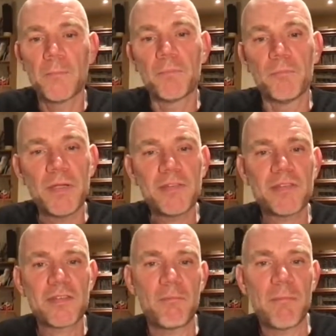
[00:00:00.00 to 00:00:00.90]

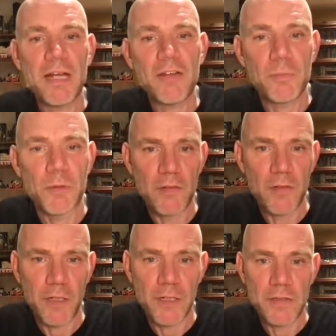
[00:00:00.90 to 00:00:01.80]
Business and management
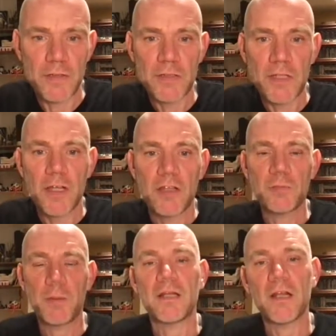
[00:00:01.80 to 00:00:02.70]
studies
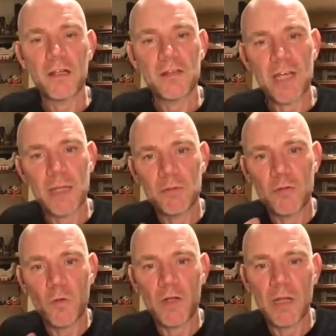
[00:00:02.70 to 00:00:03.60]
spend a lot of time
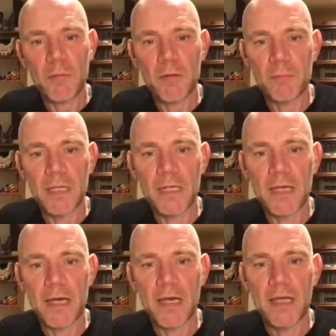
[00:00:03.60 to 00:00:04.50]
talking about
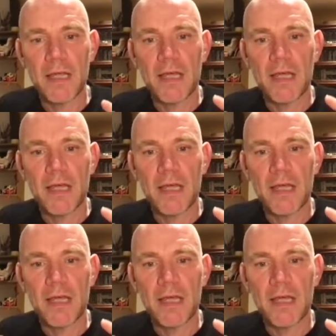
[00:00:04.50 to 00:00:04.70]
media